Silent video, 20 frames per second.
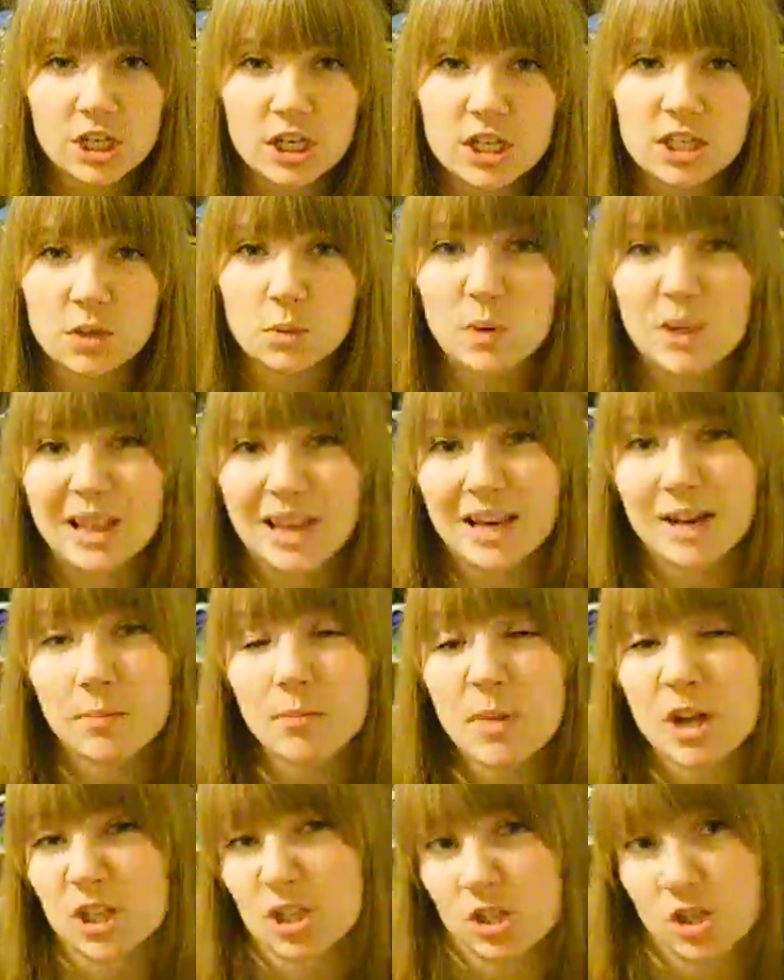cheese, and we
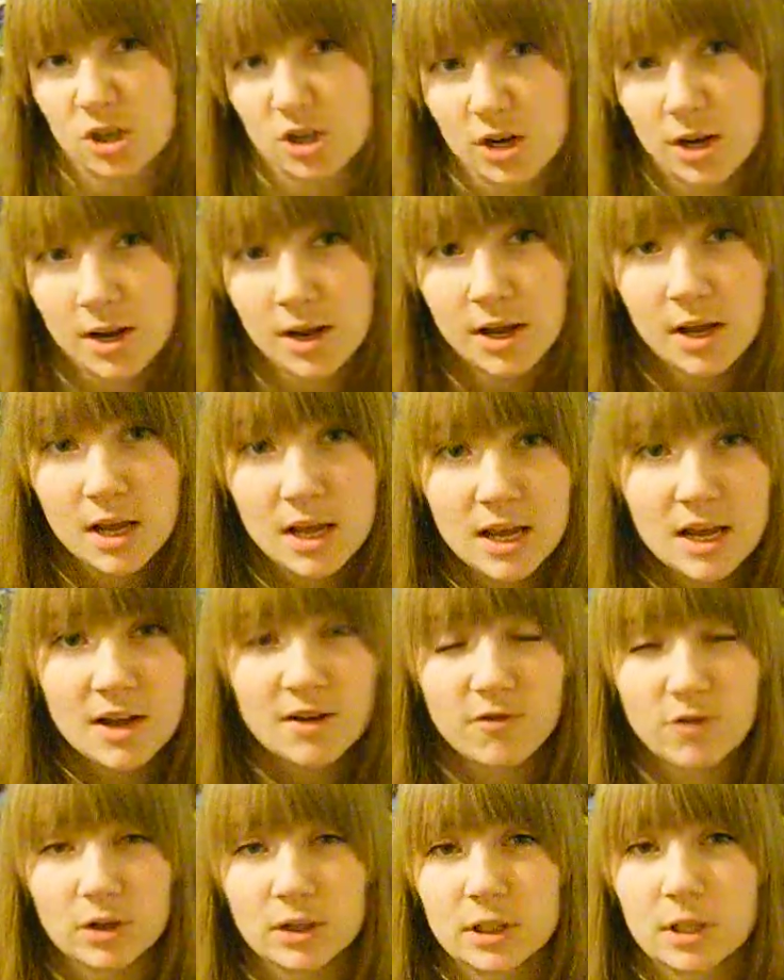like mustard
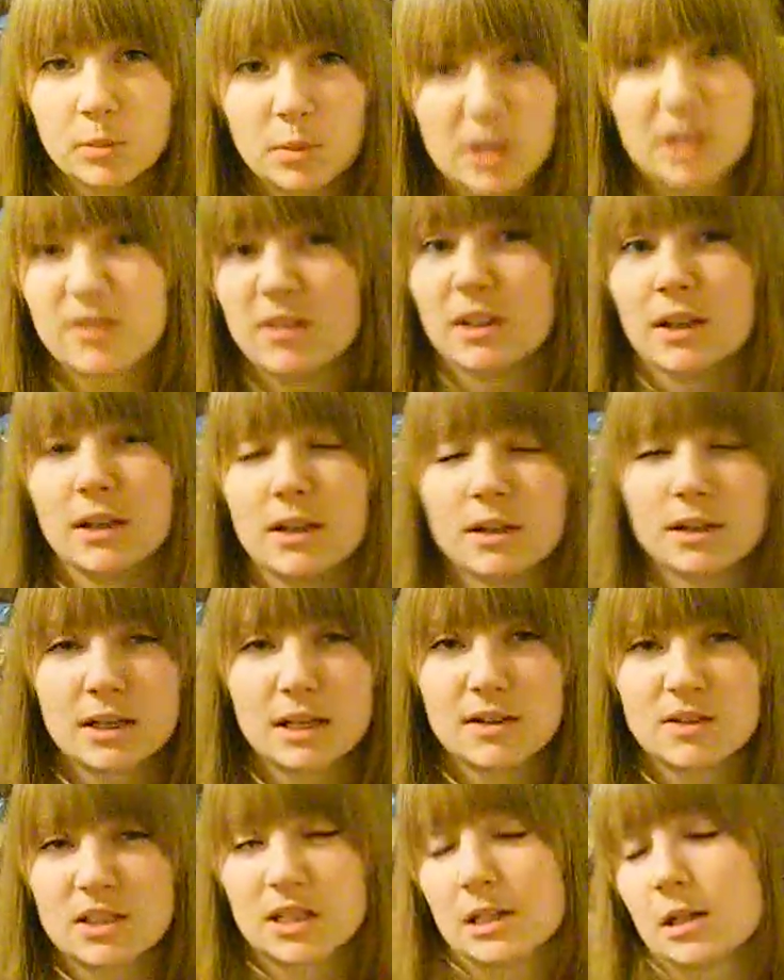for a little bit of
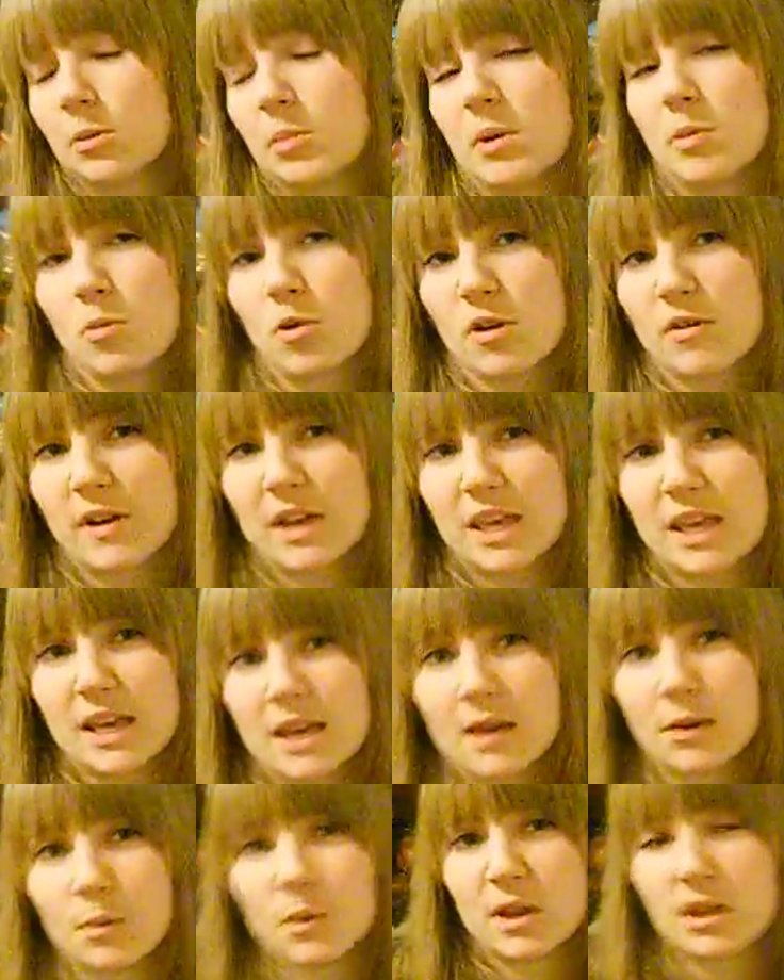gives it a little bit more of a
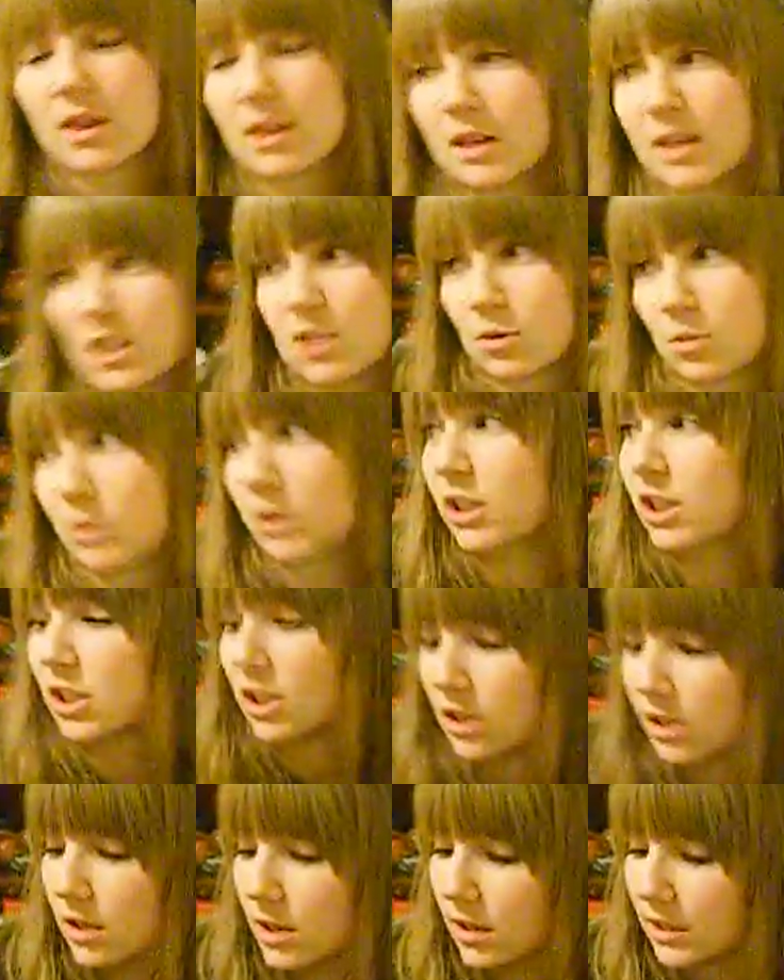kick it's a really
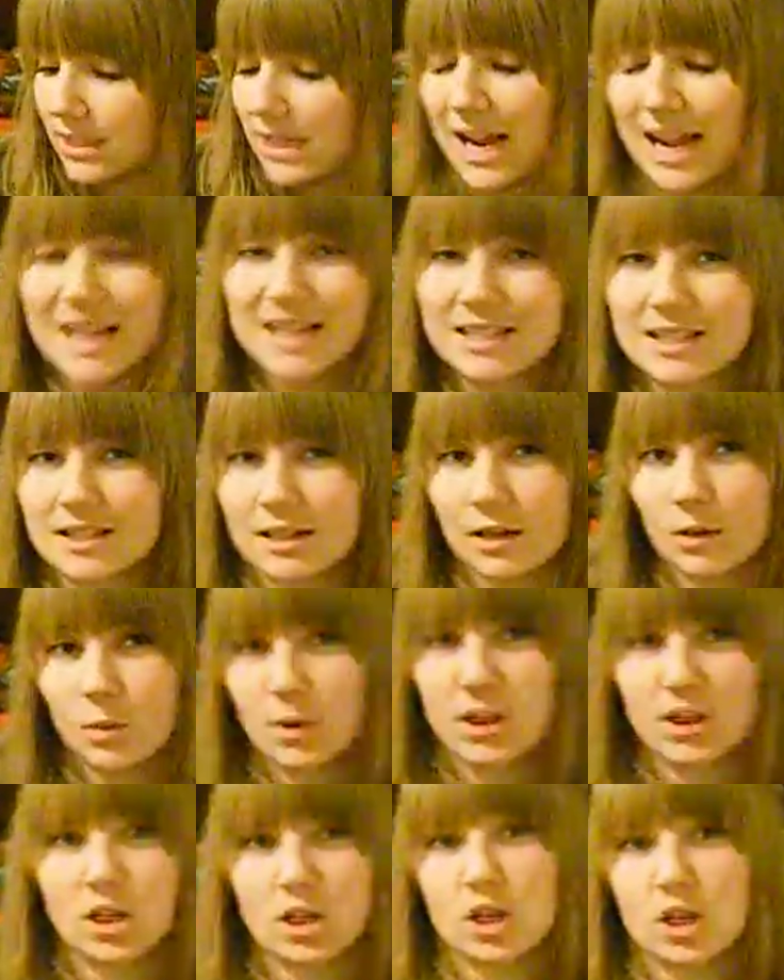good taste
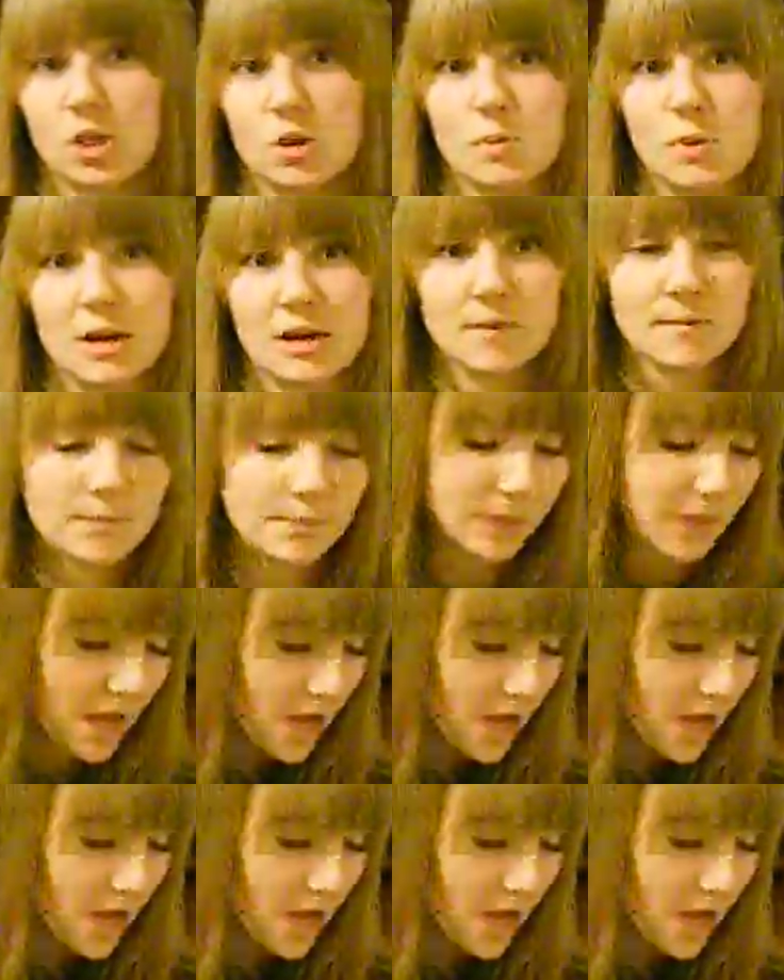with the cumin.